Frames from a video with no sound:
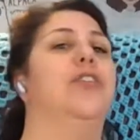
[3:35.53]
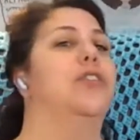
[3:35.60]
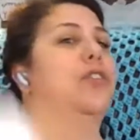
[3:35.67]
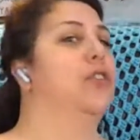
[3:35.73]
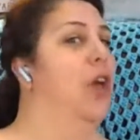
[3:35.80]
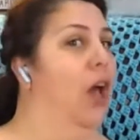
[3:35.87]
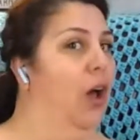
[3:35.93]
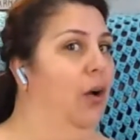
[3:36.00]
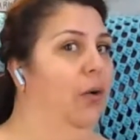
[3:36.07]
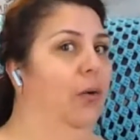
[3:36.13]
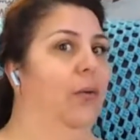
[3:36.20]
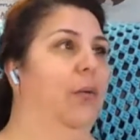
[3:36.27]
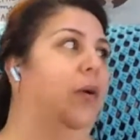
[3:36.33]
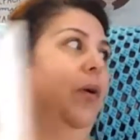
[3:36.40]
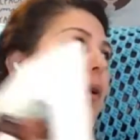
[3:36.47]

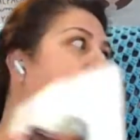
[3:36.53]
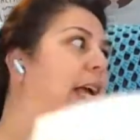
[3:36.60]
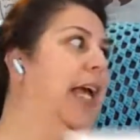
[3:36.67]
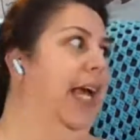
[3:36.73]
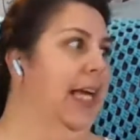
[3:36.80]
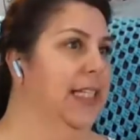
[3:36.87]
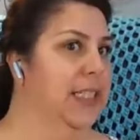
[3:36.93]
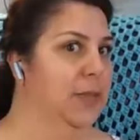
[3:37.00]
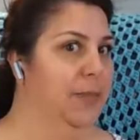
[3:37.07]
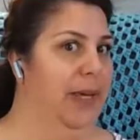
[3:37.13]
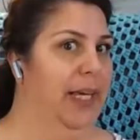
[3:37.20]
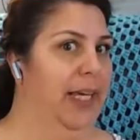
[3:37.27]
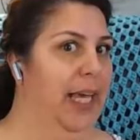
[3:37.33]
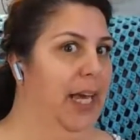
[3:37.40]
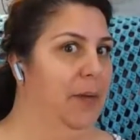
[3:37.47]
So in
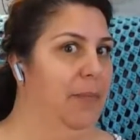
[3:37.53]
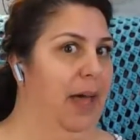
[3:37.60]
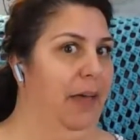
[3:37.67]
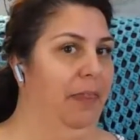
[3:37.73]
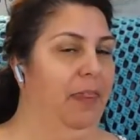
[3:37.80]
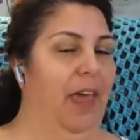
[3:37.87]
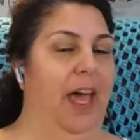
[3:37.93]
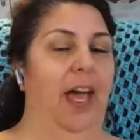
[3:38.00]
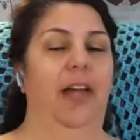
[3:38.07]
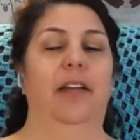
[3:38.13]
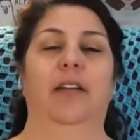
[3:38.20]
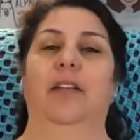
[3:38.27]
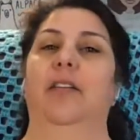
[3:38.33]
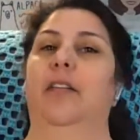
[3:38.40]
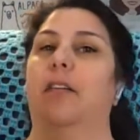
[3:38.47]
speaking about that,
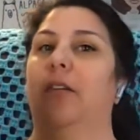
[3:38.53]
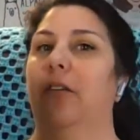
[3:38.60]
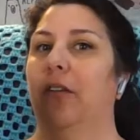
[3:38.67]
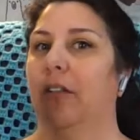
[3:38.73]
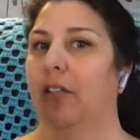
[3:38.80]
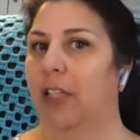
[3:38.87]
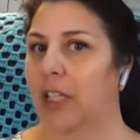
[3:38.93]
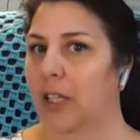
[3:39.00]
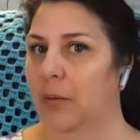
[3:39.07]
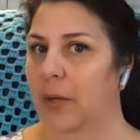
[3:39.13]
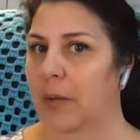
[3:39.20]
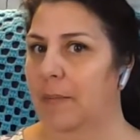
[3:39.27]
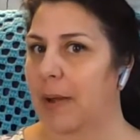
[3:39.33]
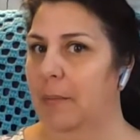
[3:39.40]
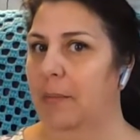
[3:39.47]
do you
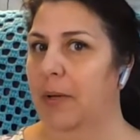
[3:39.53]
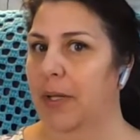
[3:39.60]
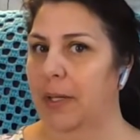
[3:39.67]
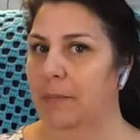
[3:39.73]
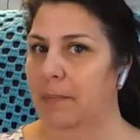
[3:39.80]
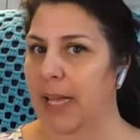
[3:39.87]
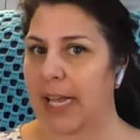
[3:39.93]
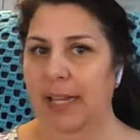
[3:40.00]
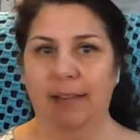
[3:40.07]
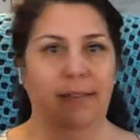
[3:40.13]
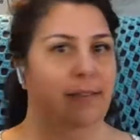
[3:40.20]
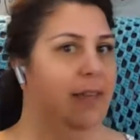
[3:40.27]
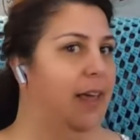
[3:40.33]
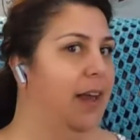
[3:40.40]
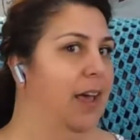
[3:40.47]
remember the myth
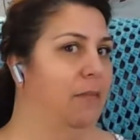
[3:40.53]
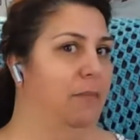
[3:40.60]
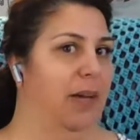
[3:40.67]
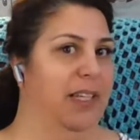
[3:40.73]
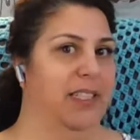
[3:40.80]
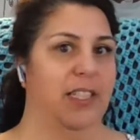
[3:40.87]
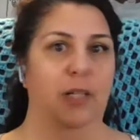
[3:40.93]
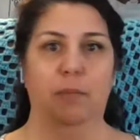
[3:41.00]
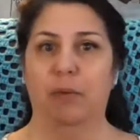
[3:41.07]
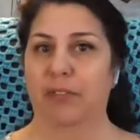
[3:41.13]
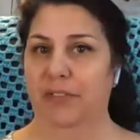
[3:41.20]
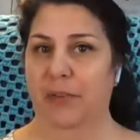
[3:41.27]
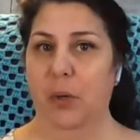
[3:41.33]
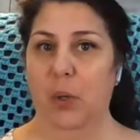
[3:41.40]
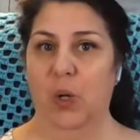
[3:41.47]
that I busted
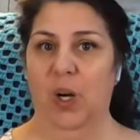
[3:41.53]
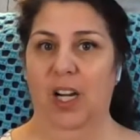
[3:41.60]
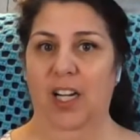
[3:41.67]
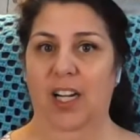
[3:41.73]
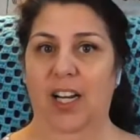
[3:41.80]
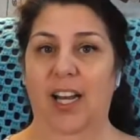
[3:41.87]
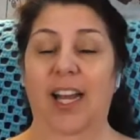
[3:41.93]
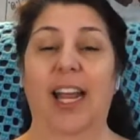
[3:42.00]
before